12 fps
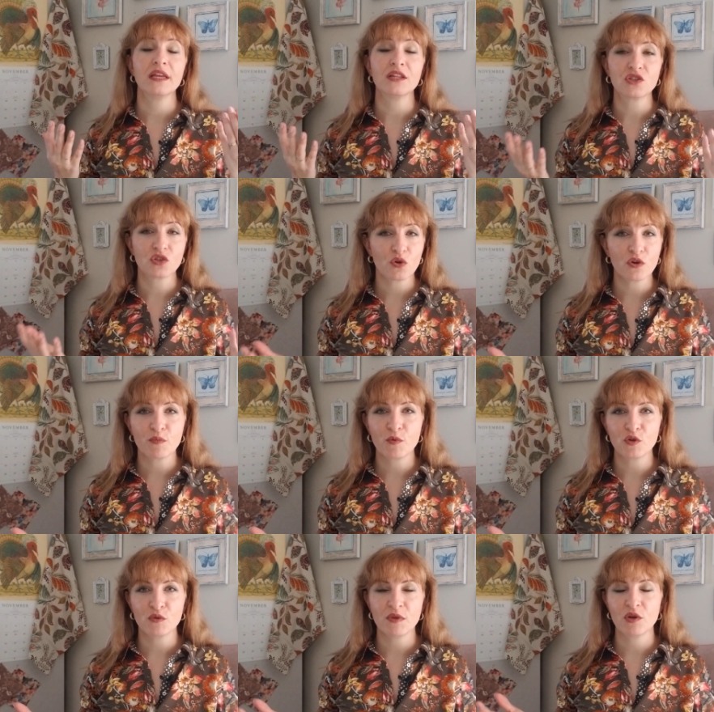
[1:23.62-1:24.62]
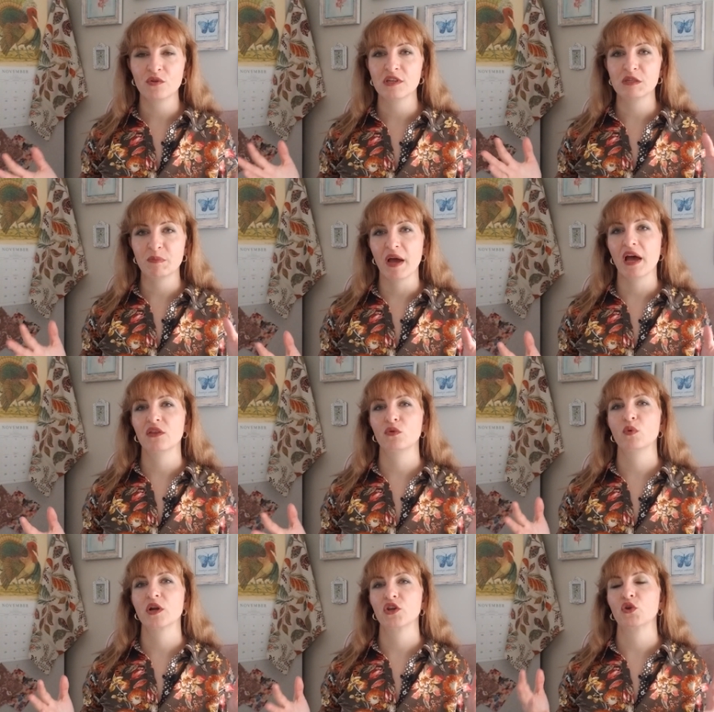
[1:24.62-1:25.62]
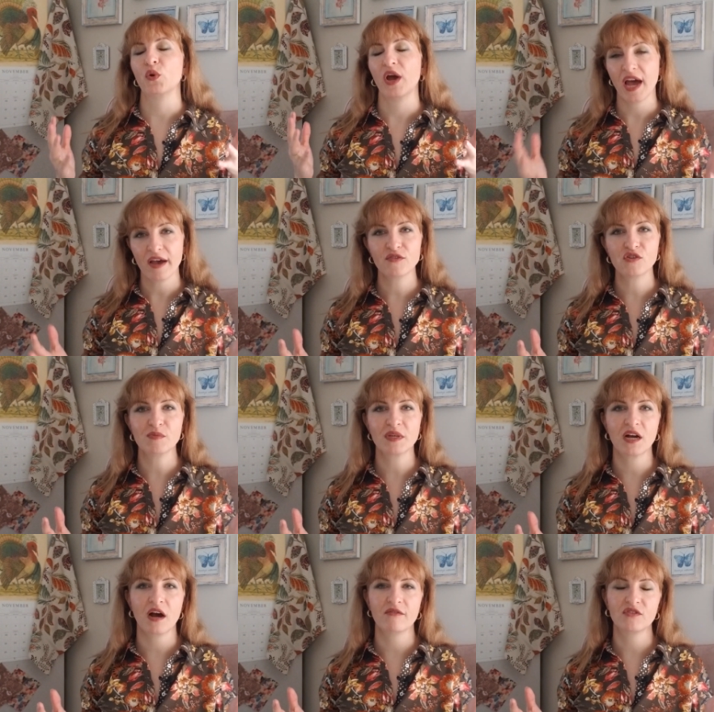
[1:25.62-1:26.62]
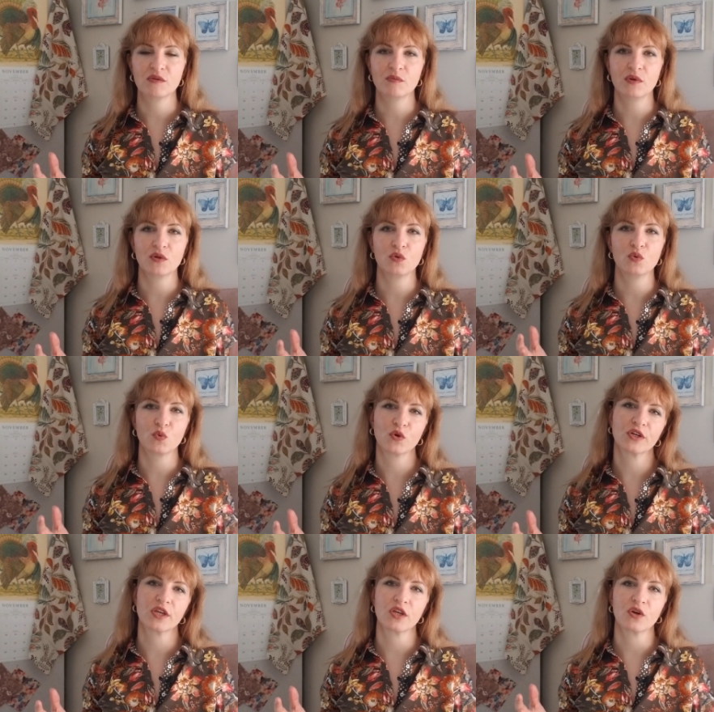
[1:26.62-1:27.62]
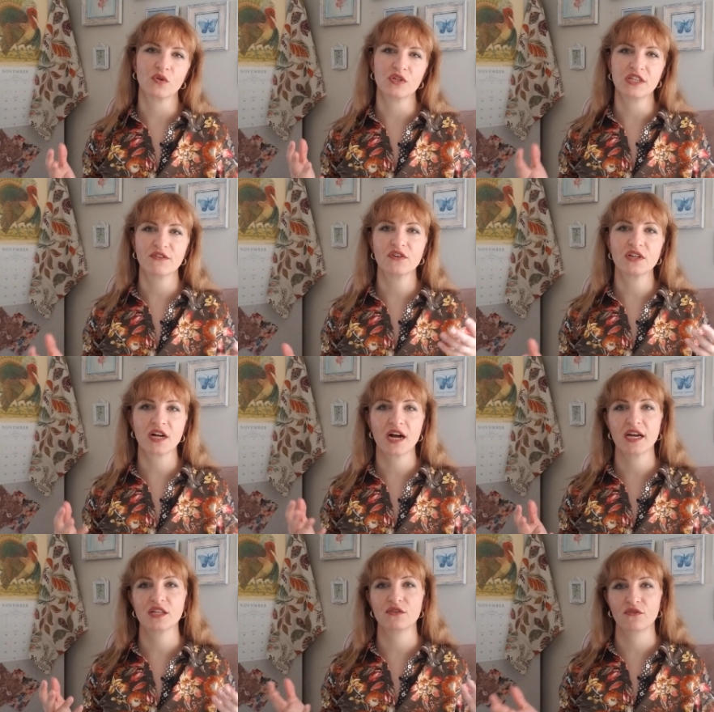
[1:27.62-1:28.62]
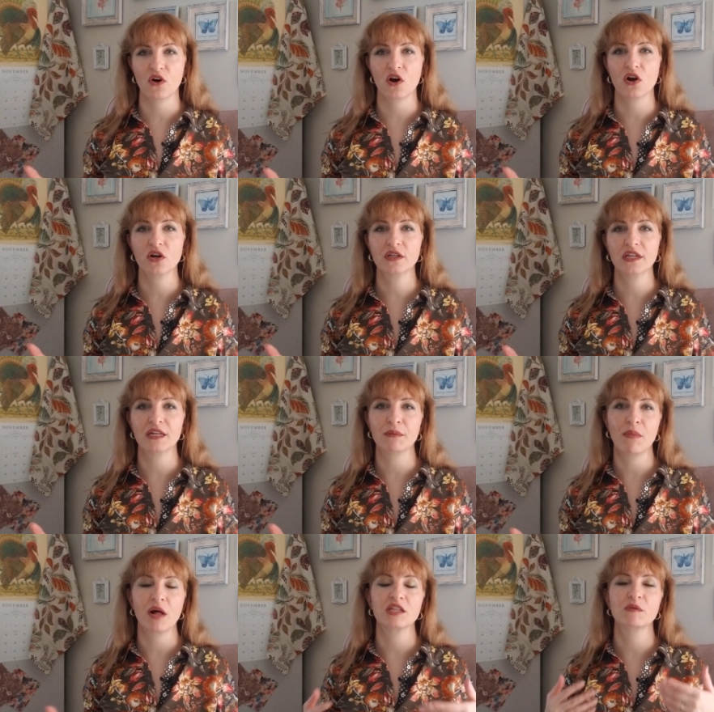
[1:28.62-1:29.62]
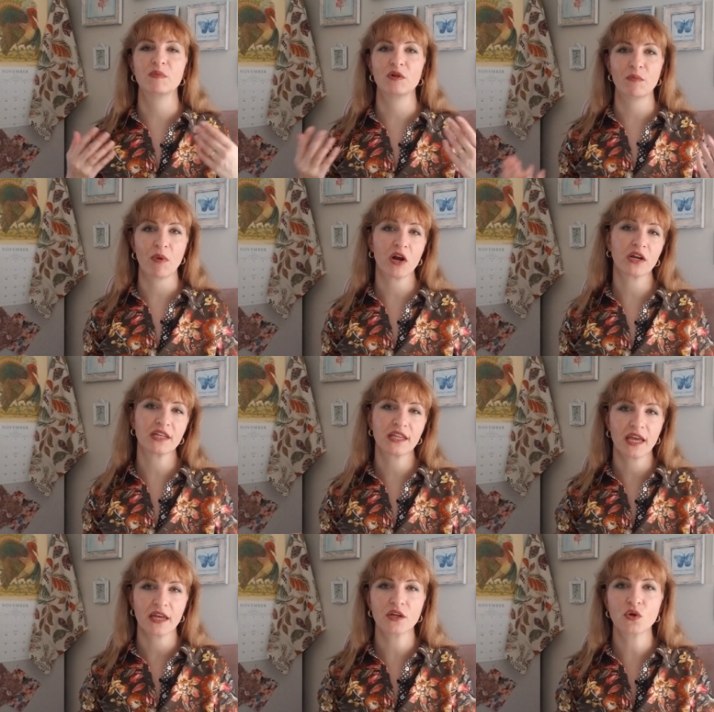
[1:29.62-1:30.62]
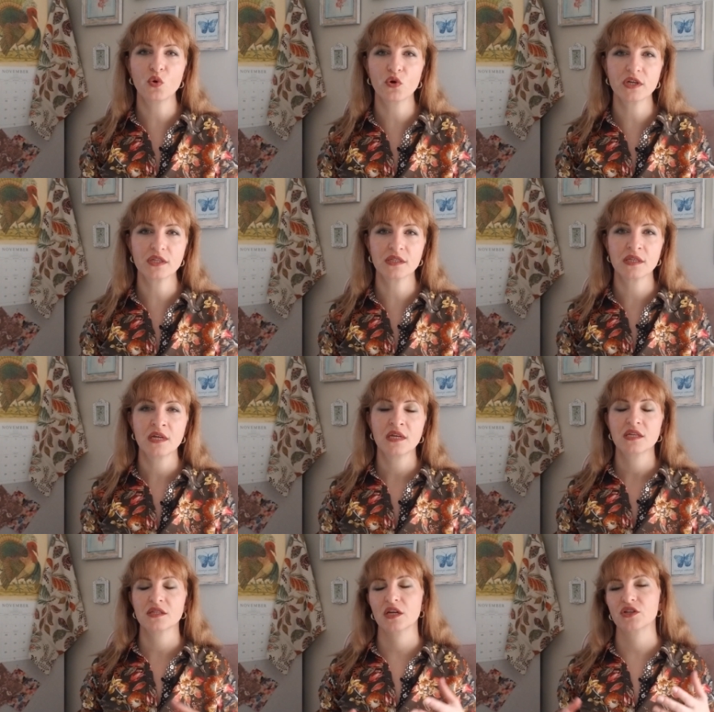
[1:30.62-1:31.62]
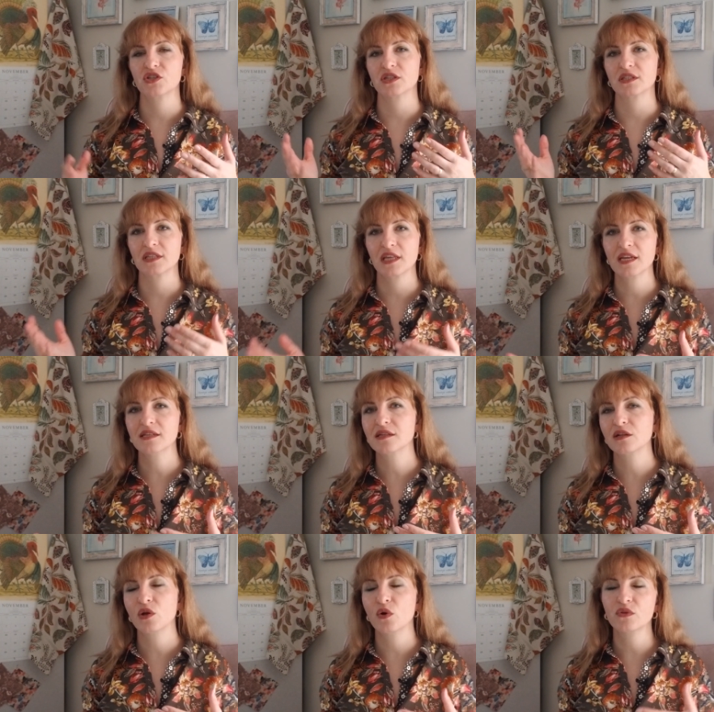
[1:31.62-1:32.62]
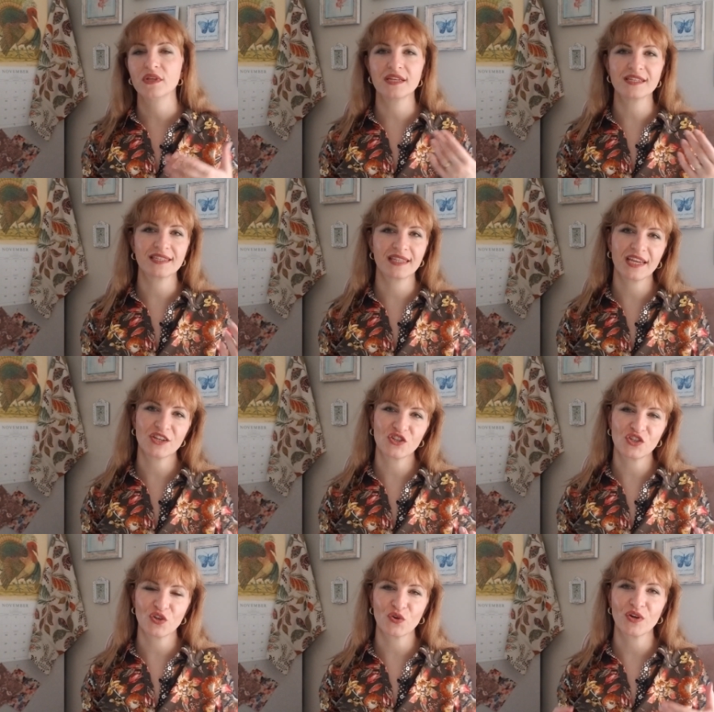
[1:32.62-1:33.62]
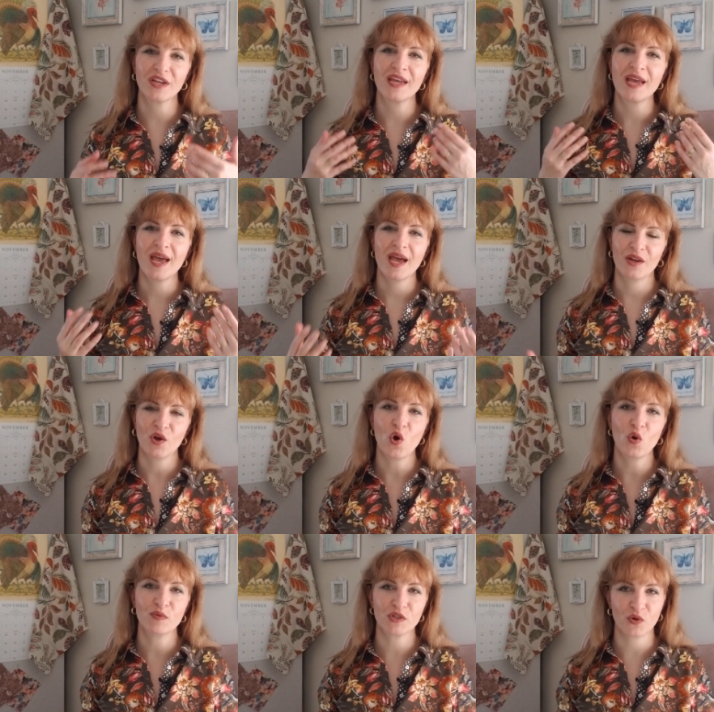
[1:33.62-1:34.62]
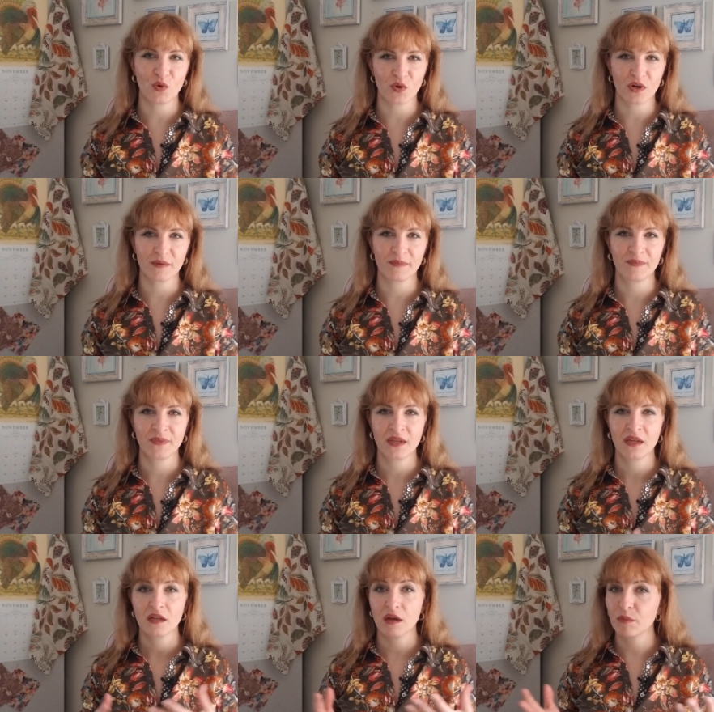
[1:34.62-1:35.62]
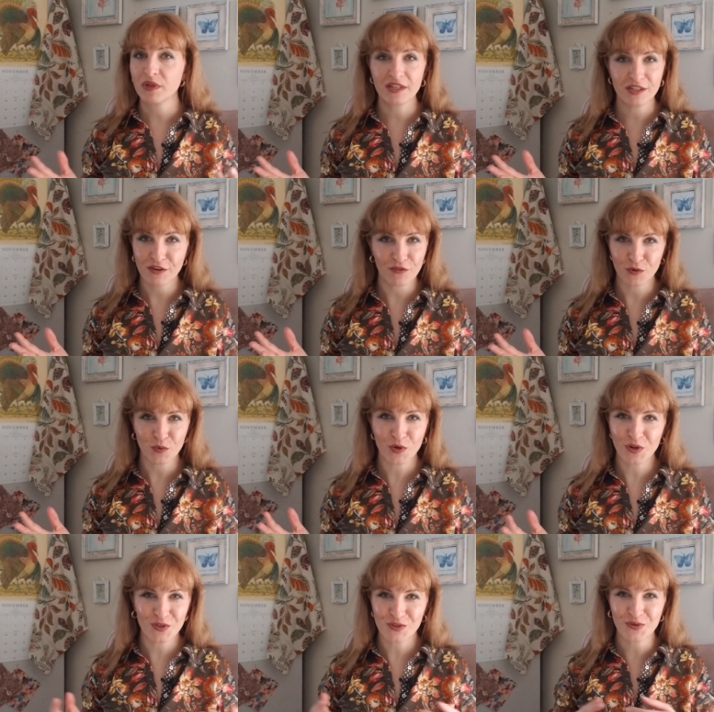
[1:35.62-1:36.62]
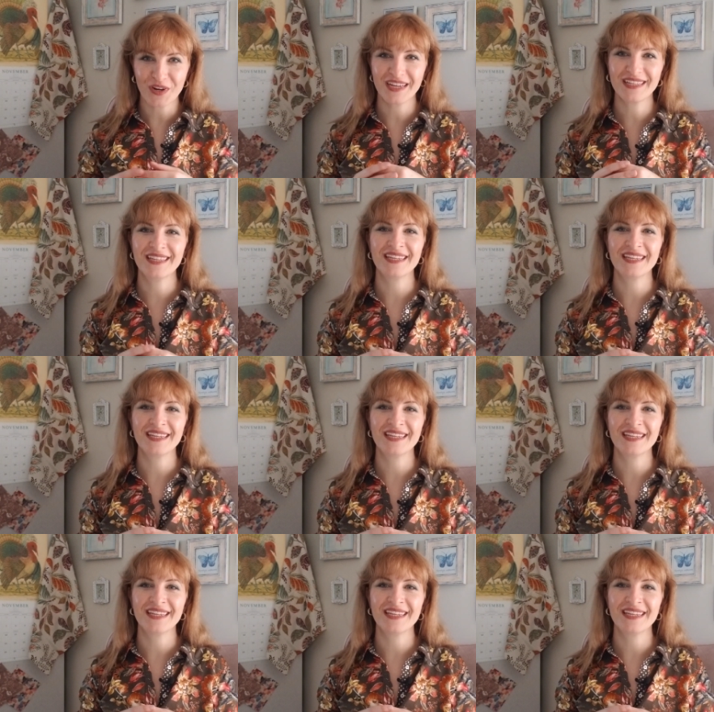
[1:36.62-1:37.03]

It sort of put me on this path where you have to be comfortable working on different kinds of art in multiple market categories, such as kids clothing, stationery, and home decor. Completely different worlds, right?